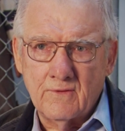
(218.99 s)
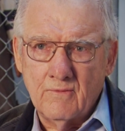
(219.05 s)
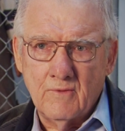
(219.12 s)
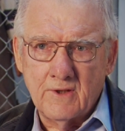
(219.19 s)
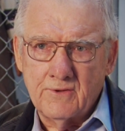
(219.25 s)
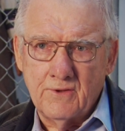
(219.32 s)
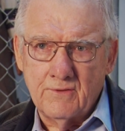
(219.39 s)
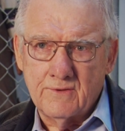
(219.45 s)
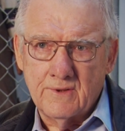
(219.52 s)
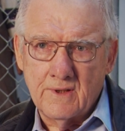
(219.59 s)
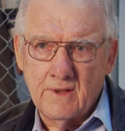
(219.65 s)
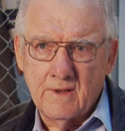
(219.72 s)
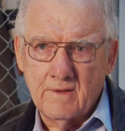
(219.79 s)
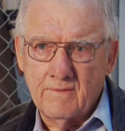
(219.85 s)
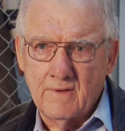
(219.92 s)
from what you
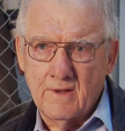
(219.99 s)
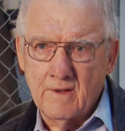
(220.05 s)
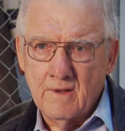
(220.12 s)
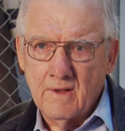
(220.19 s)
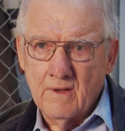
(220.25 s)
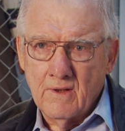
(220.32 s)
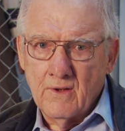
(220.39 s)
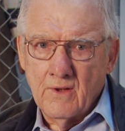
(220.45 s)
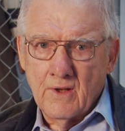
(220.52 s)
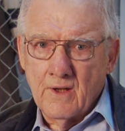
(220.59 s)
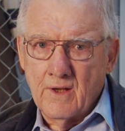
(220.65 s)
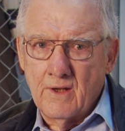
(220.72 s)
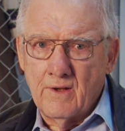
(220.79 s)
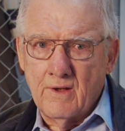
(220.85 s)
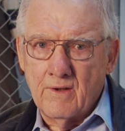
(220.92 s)
see in
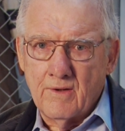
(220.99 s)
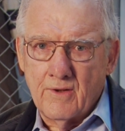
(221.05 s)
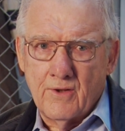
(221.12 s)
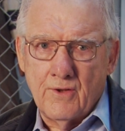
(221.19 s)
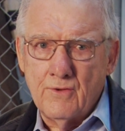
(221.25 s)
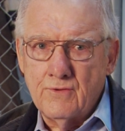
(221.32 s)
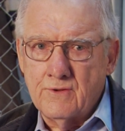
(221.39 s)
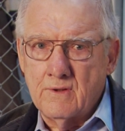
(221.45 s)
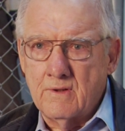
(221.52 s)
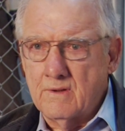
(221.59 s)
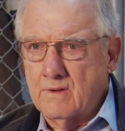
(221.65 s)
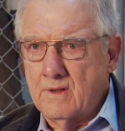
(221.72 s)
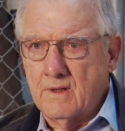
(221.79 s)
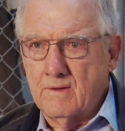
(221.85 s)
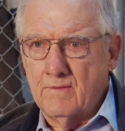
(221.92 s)
the, in the
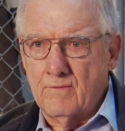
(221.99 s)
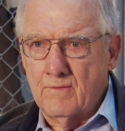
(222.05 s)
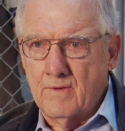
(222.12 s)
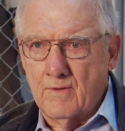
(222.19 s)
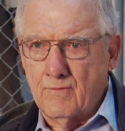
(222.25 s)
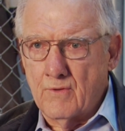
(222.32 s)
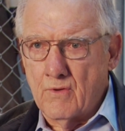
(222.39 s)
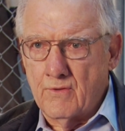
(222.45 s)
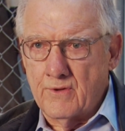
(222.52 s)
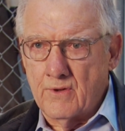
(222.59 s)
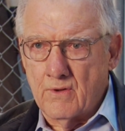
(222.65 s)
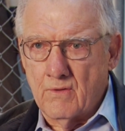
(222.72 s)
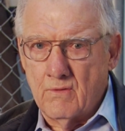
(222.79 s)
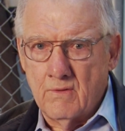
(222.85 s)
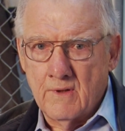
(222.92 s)
Houston uh,
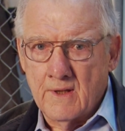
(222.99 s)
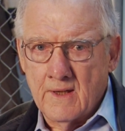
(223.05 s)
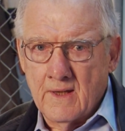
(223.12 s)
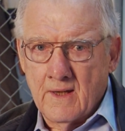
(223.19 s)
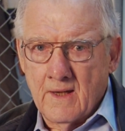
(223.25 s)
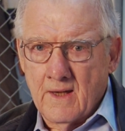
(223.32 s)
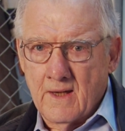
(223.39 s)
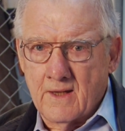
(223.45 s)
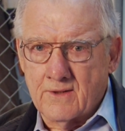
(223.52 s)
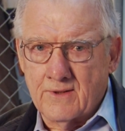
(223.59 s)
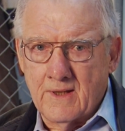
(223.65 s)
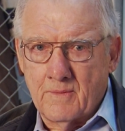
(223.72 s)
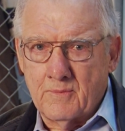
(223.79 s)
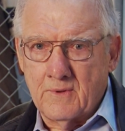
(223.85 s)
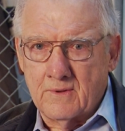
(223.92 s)
rodeo,
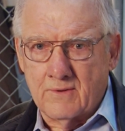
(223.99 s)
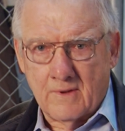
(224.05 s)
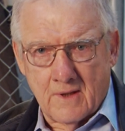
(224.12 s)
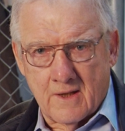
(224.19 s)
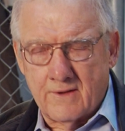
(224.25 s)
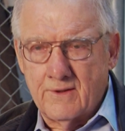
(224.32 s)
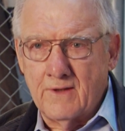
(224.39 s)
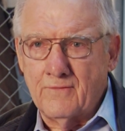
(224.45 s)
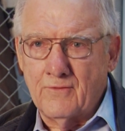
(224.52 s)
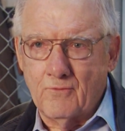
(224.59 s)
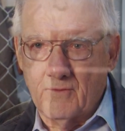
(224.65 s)
except it's a lot different